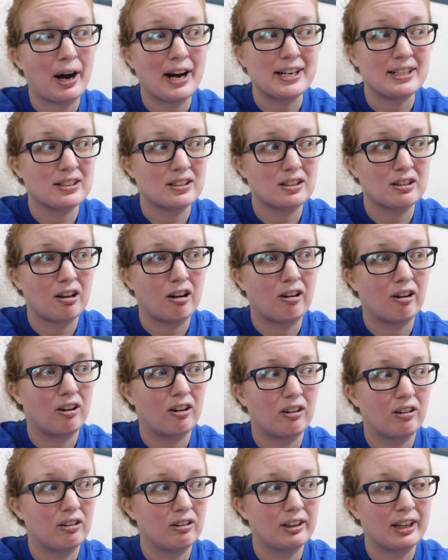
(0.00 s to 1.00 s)
rice
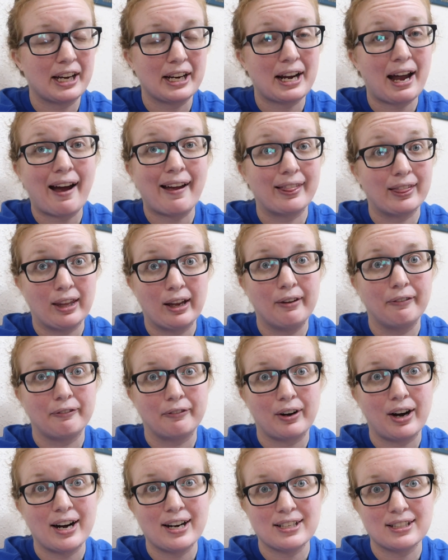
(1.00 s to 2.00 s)
I
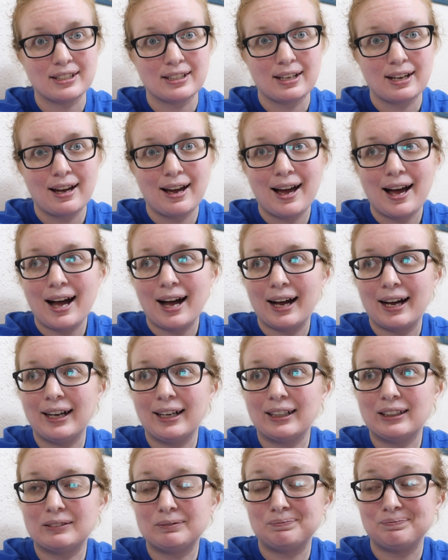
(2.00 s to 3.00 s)
love rice.
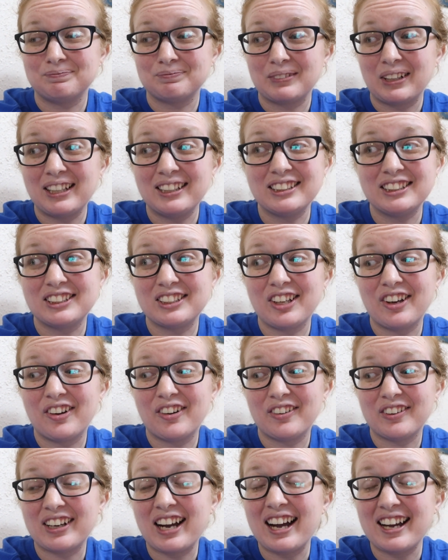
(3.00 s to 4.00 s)
And
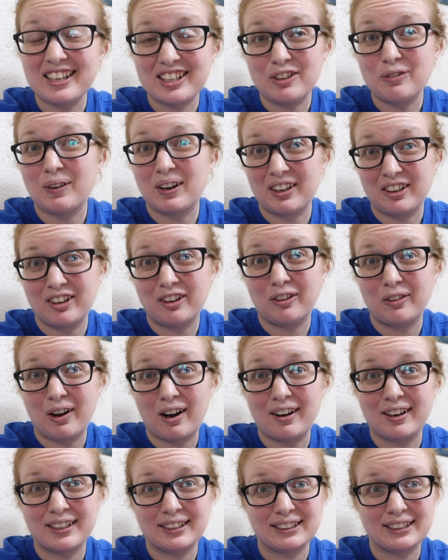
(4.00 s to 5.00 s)
so, you want to know
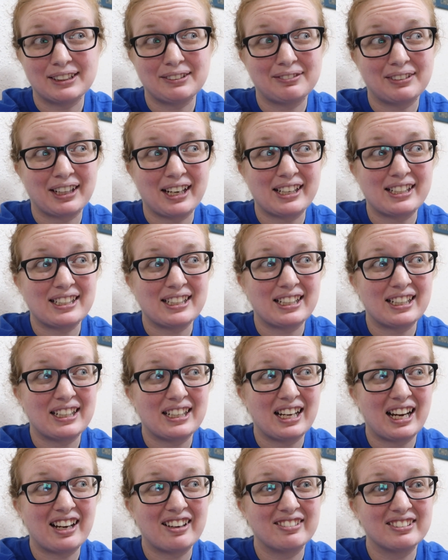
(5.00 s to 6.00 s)
honestly what I
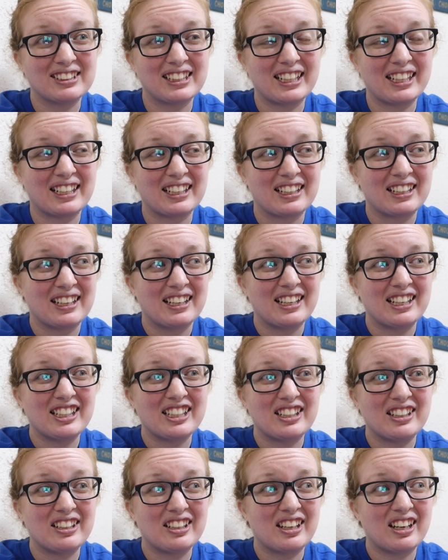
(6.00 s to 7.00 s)
did? I was like,
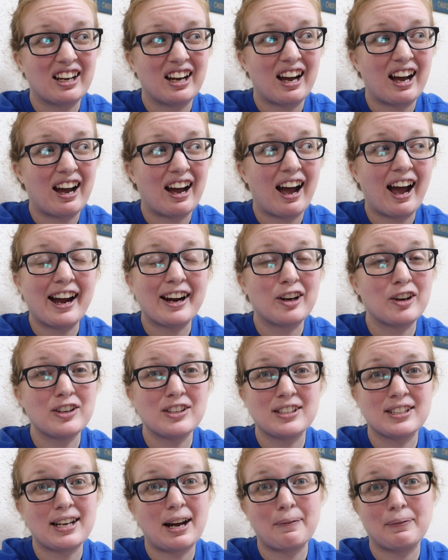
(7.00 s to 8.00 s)
I
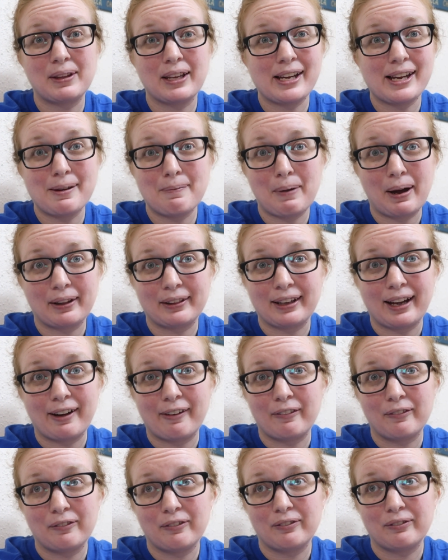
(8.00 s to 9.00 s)
couldn't stop thinking about
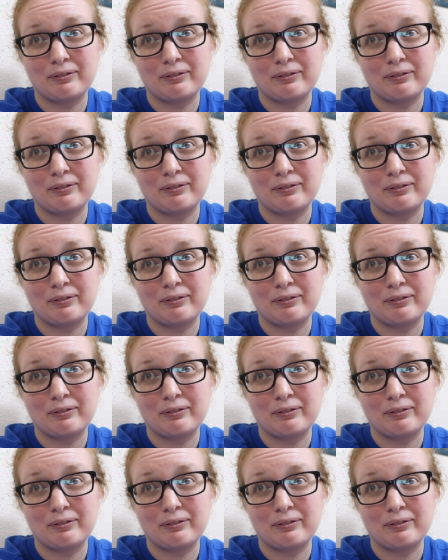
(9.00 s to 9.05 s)
that